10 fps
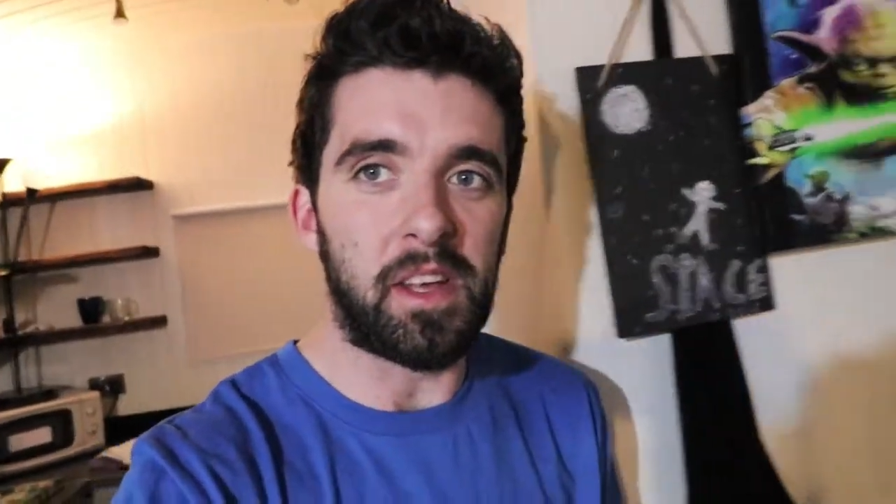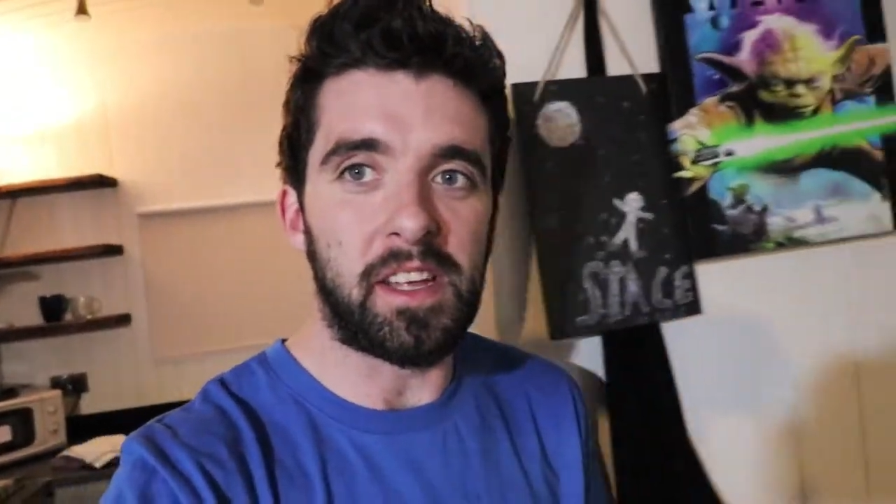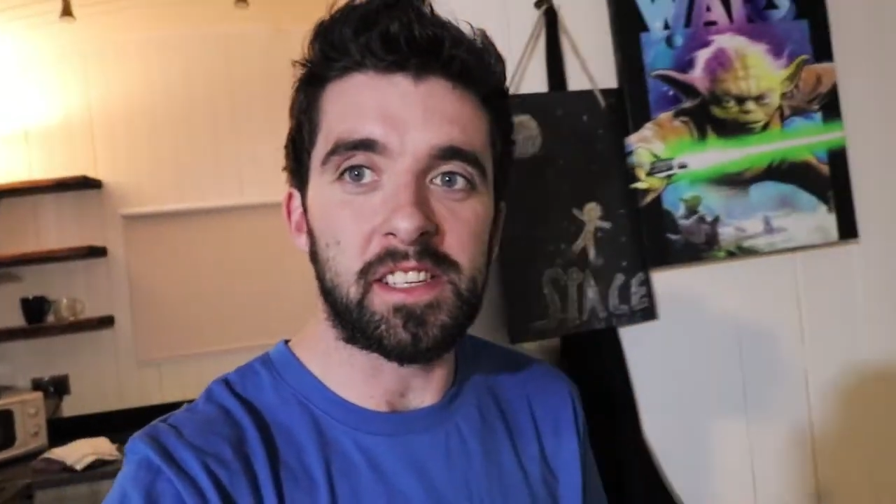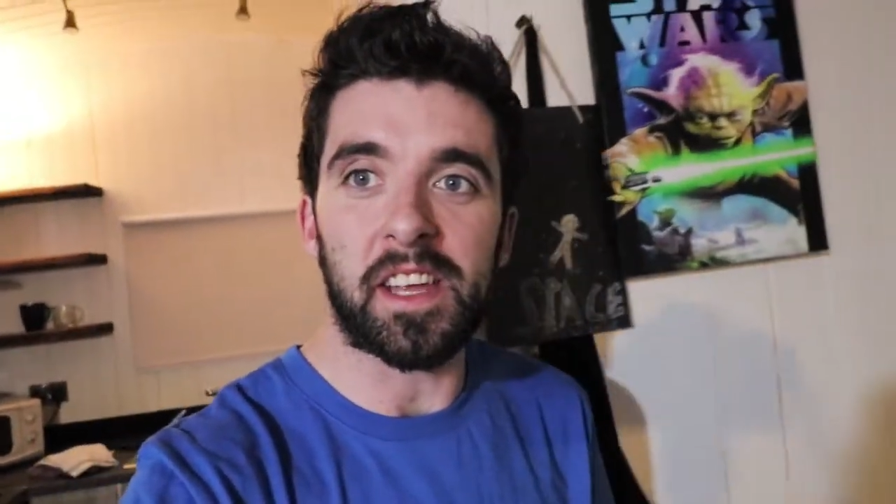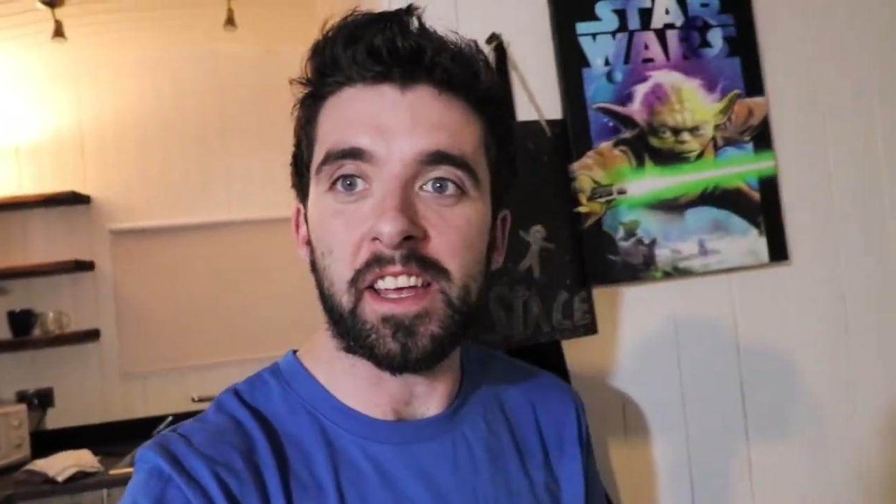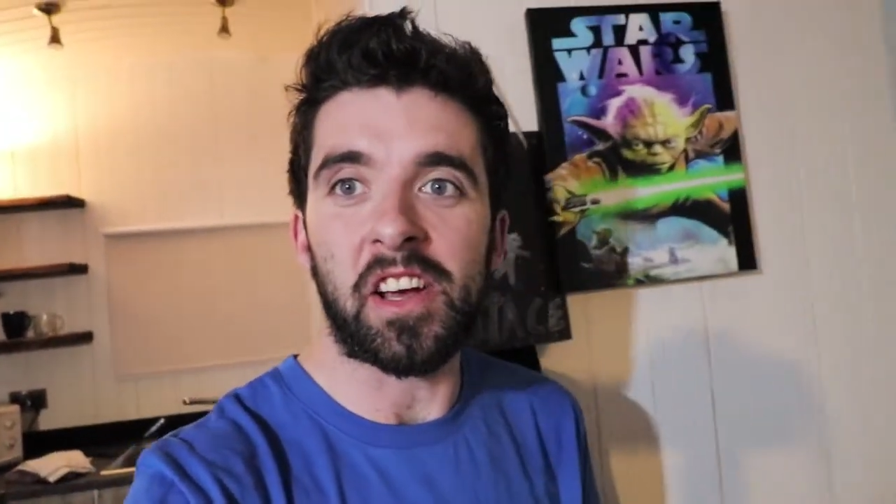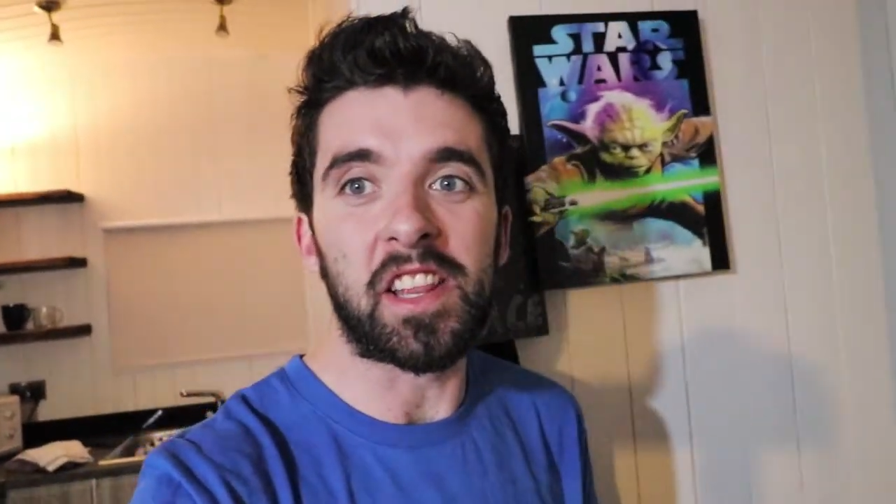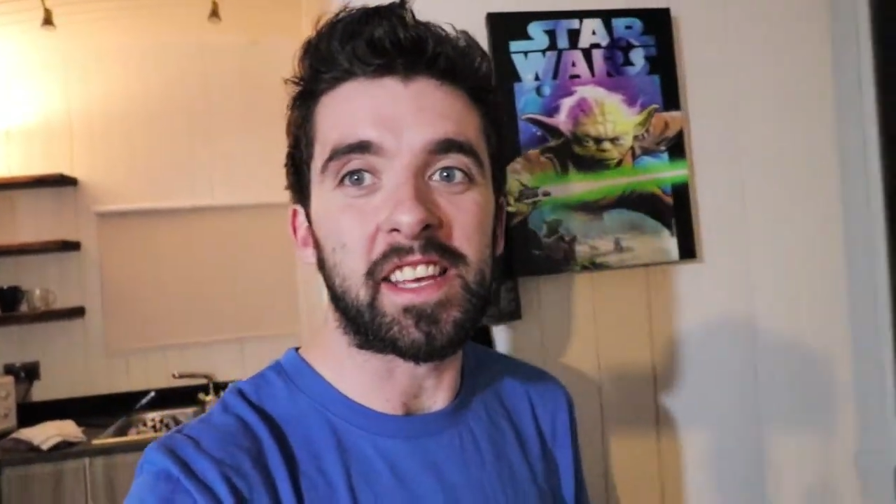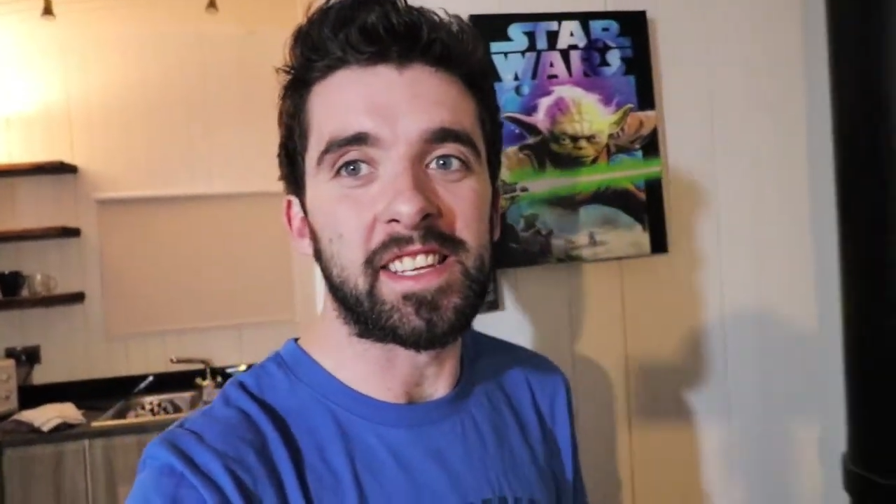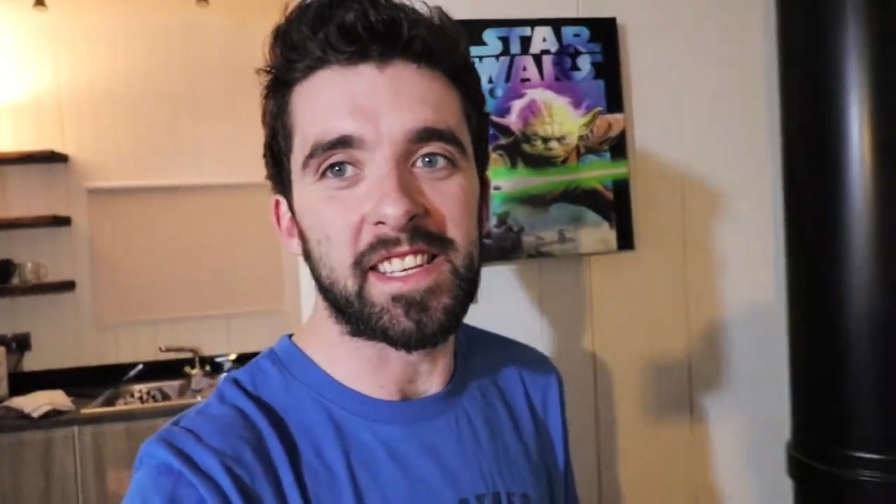I just I
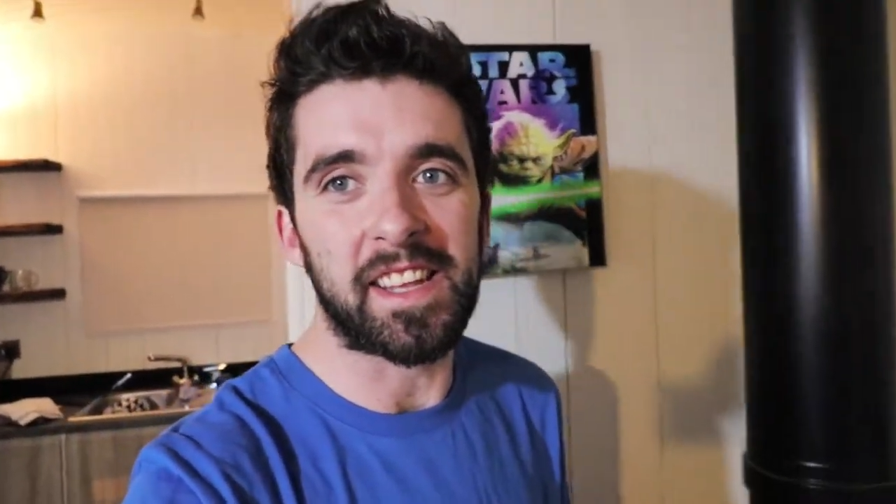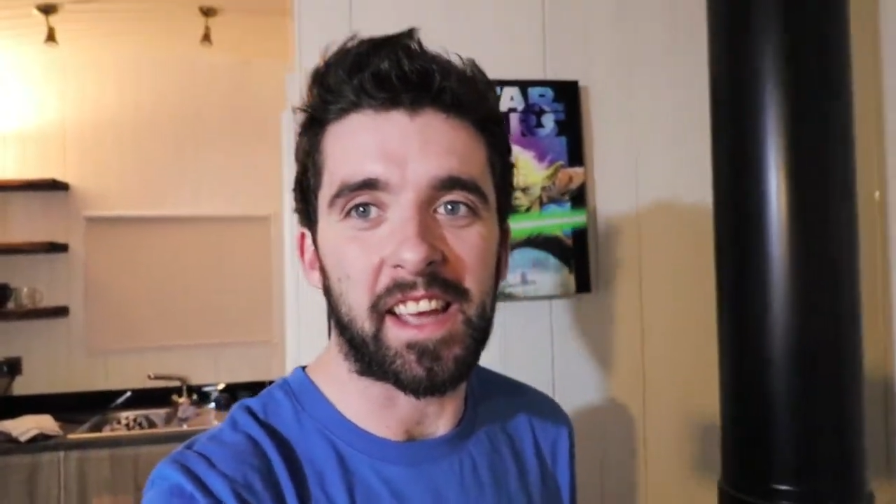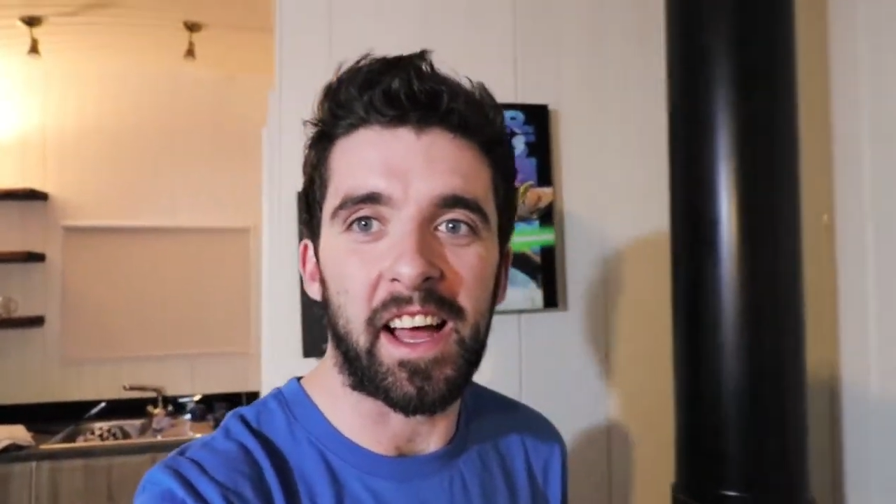got lazy like